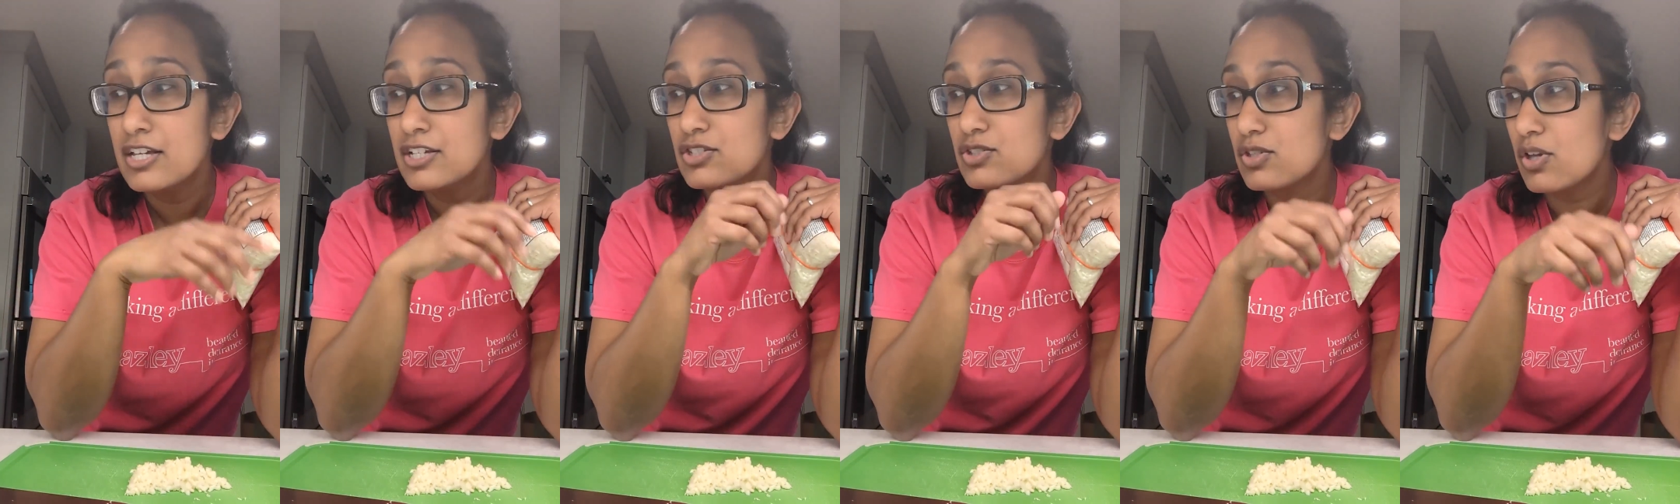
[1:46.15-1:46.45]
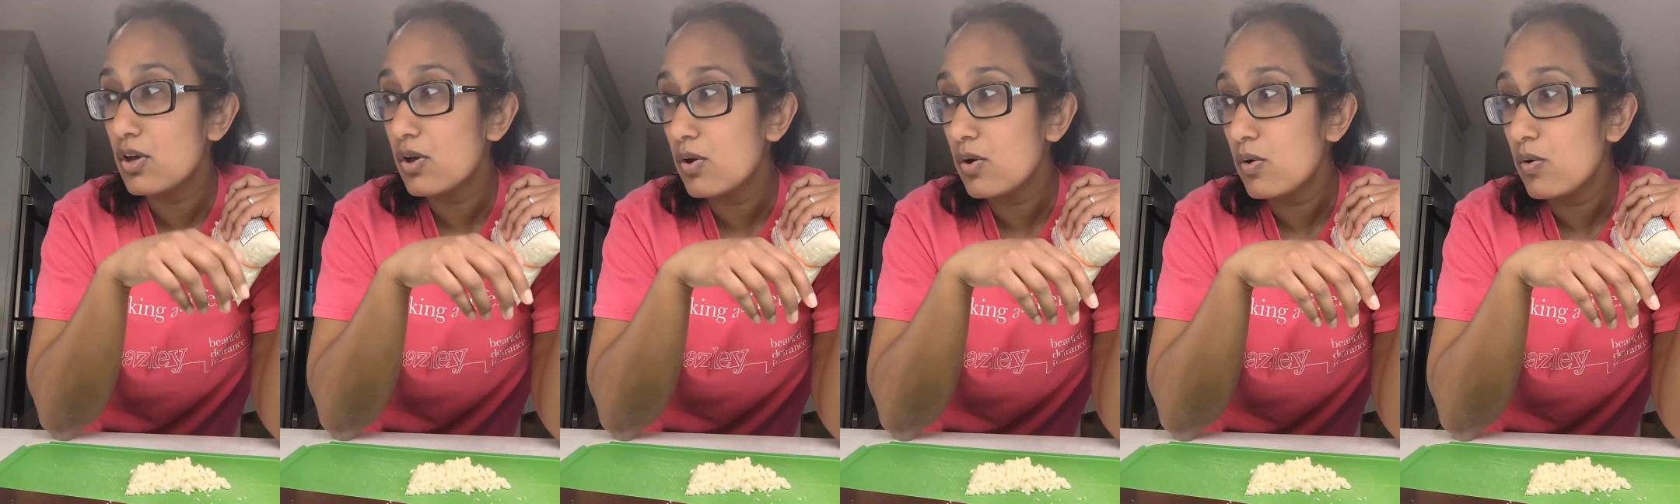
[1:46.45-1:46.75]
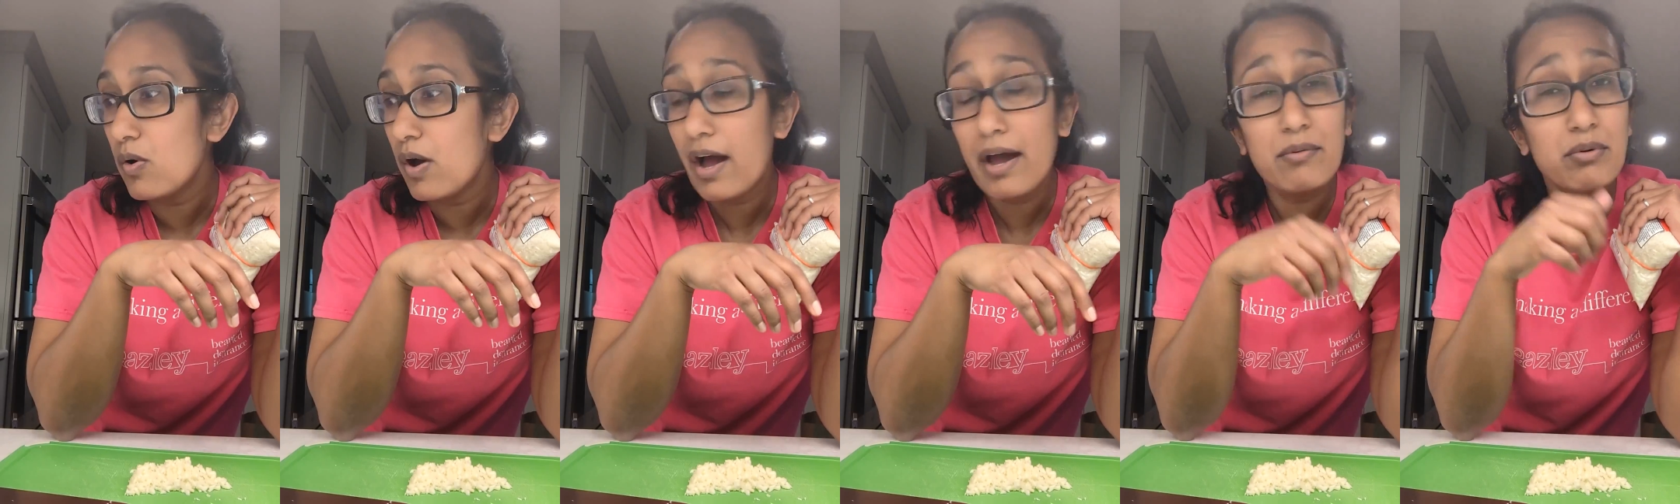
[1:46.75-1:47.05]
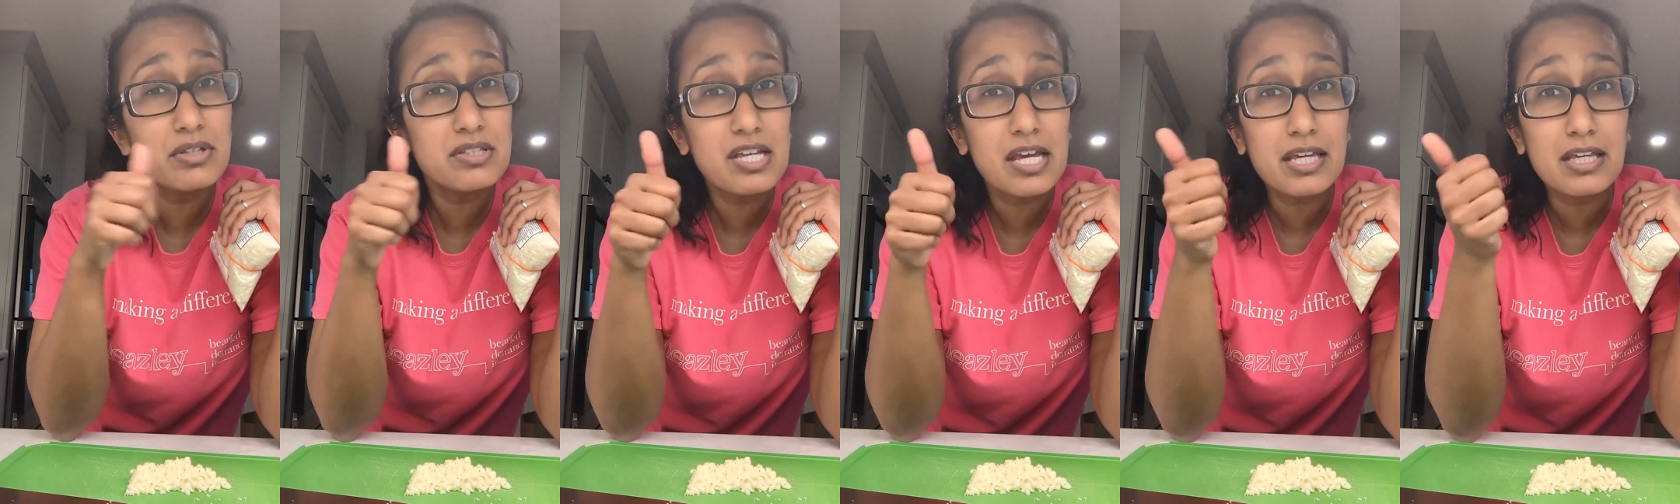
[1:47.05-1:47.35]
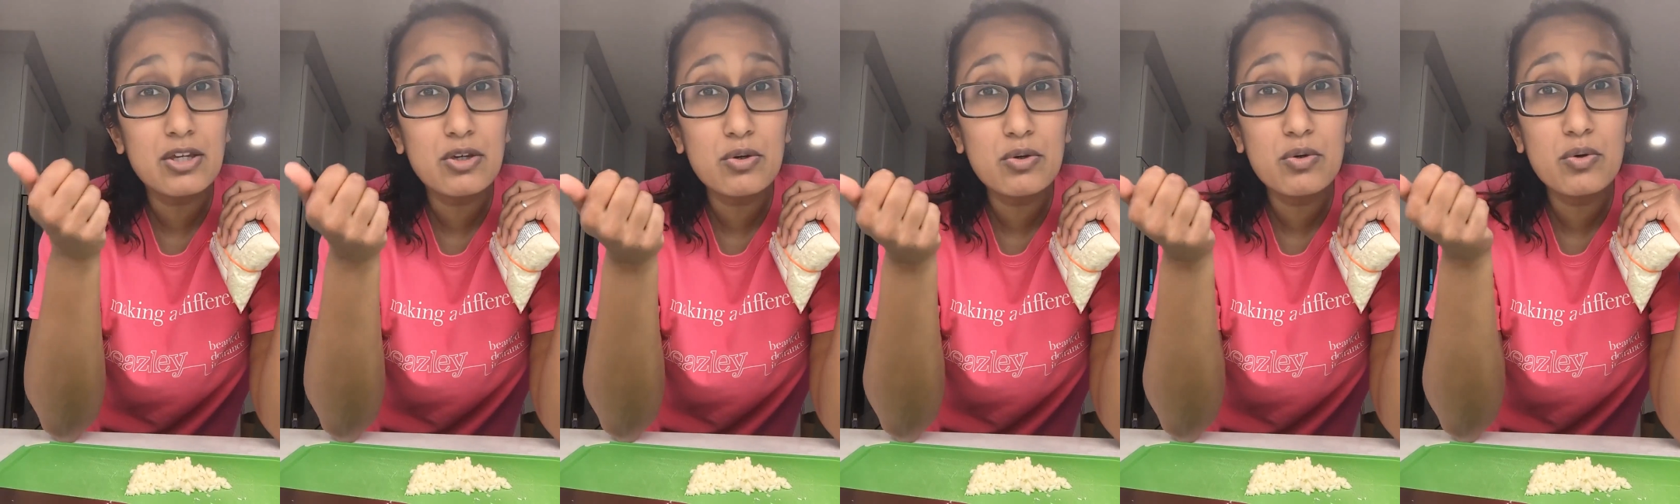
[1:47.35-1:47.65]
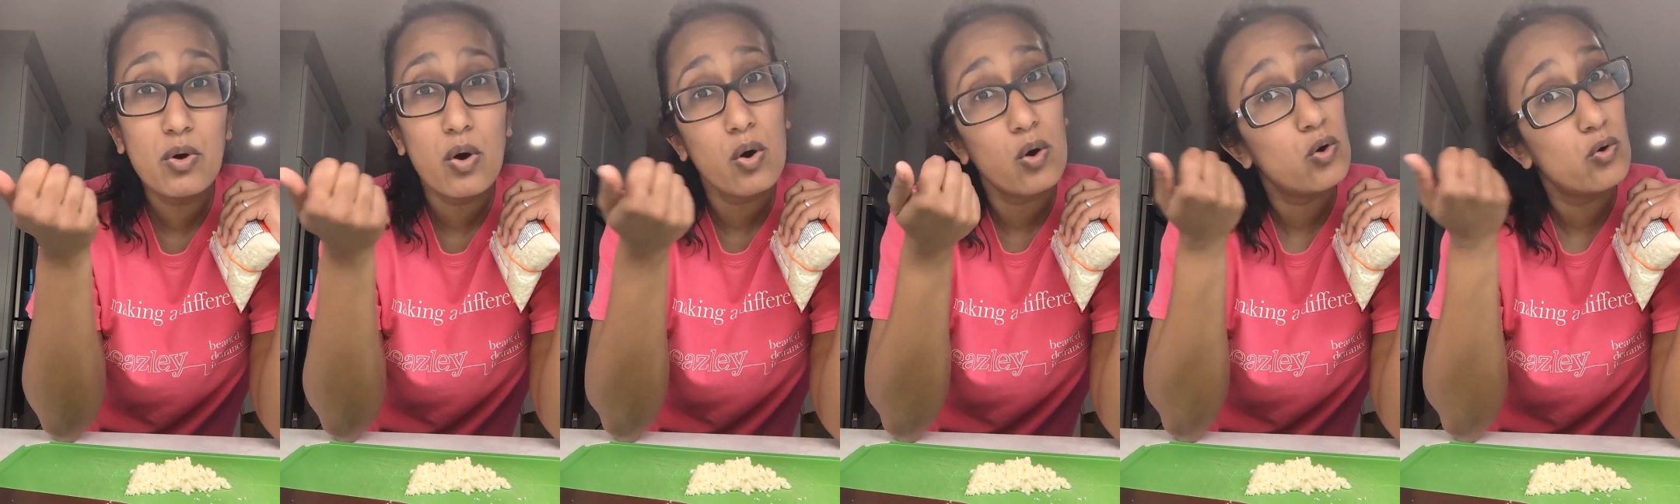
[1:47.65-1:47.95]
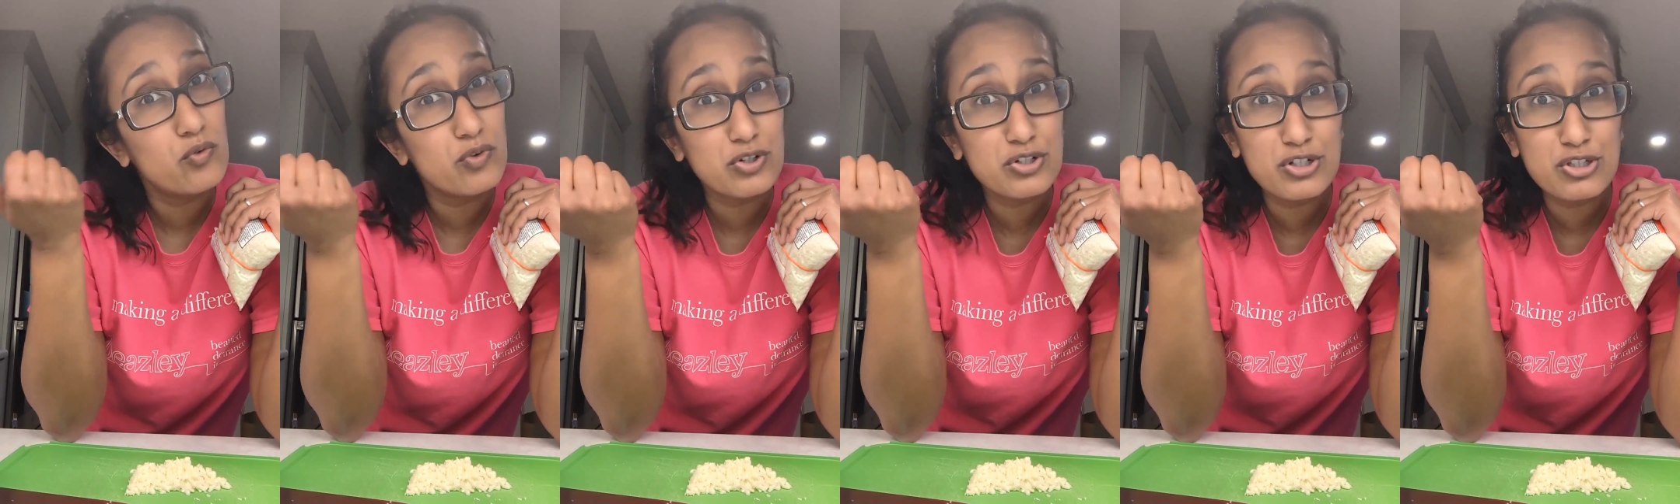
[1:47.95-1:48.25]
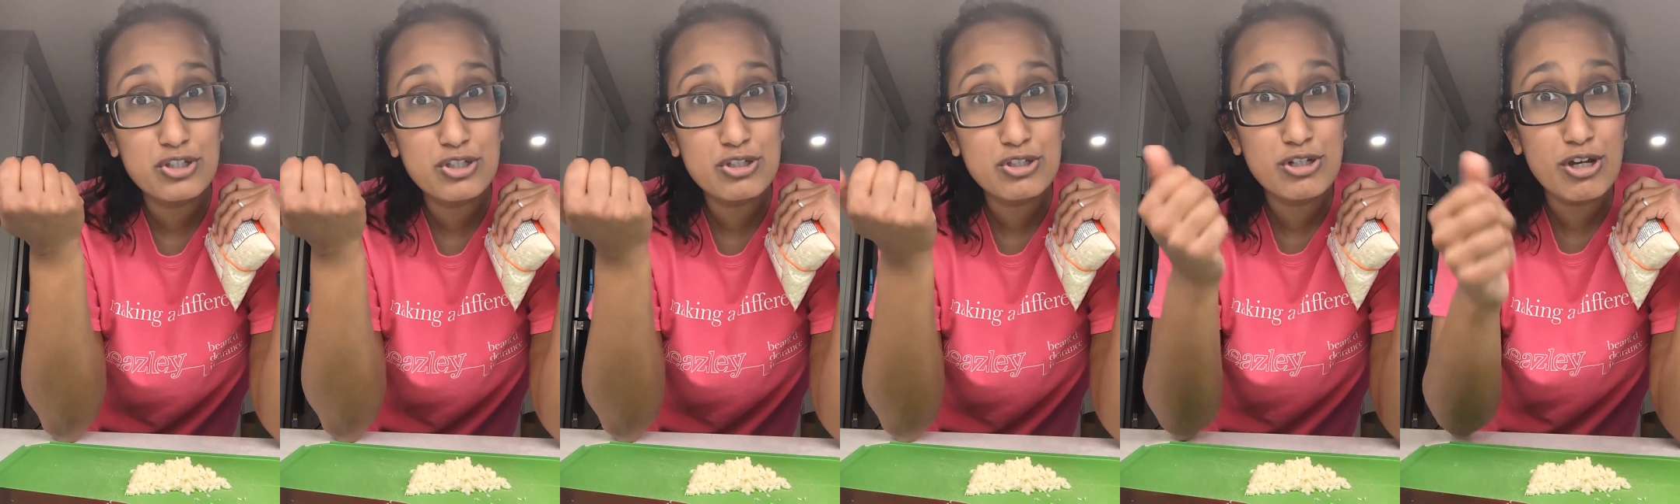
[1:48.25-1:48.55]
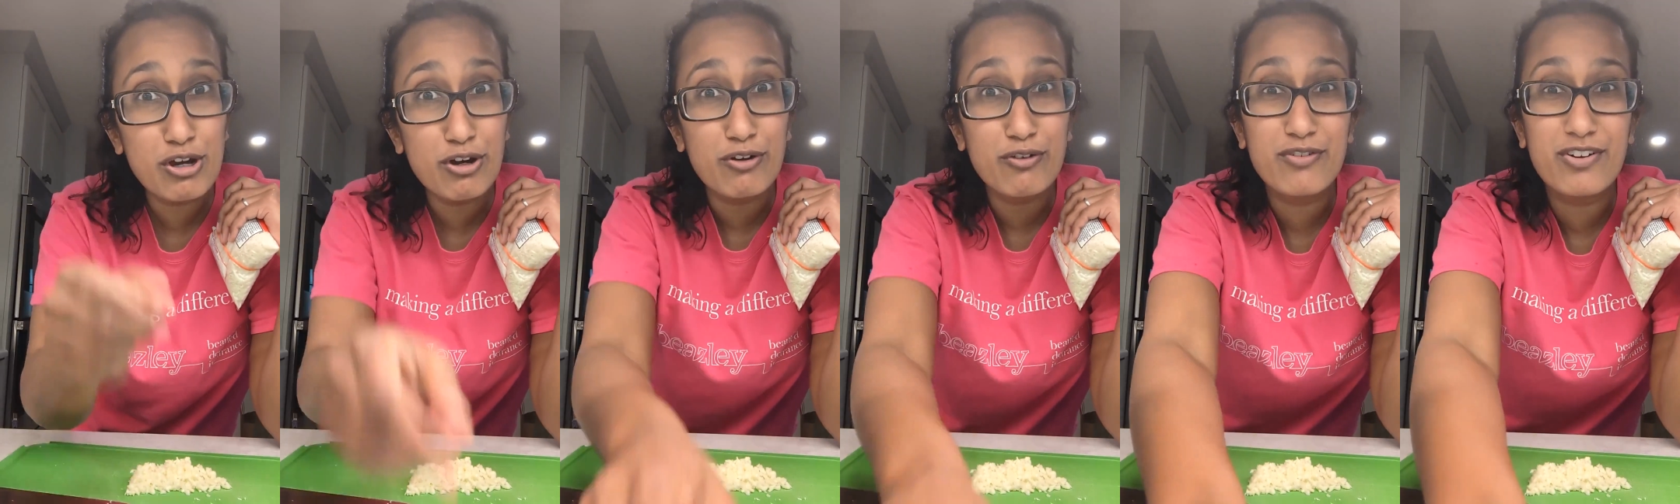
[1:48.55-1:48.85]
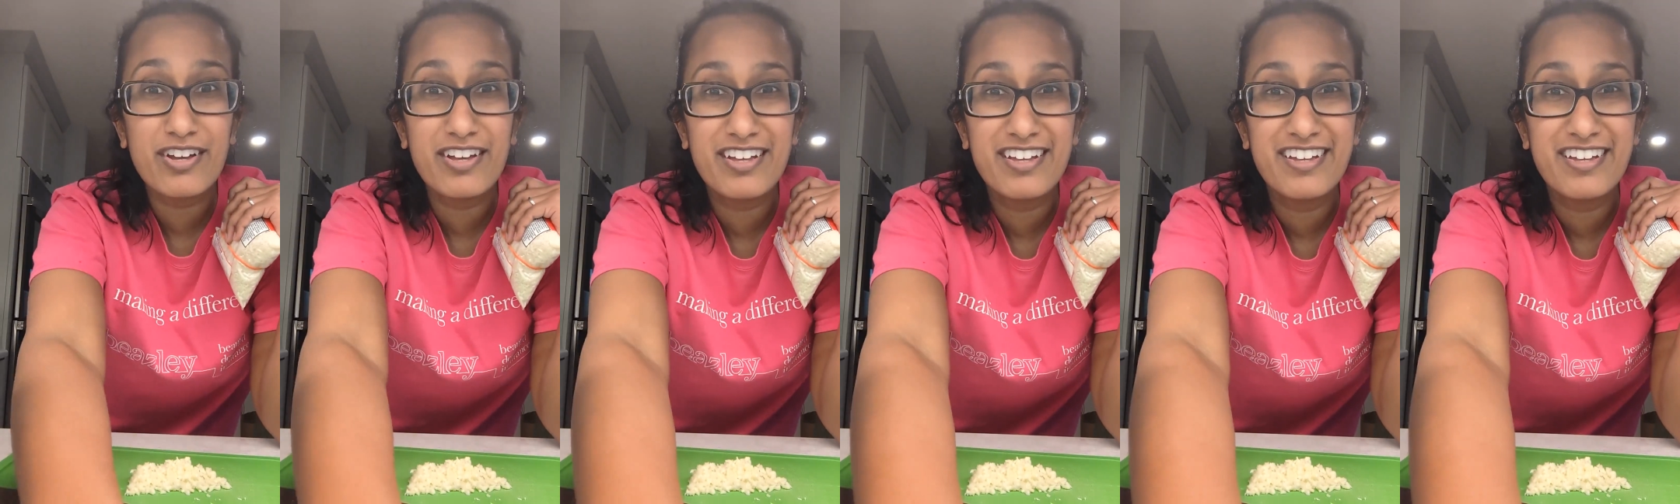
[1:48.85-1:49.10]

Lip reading: So I will take you over to the stove.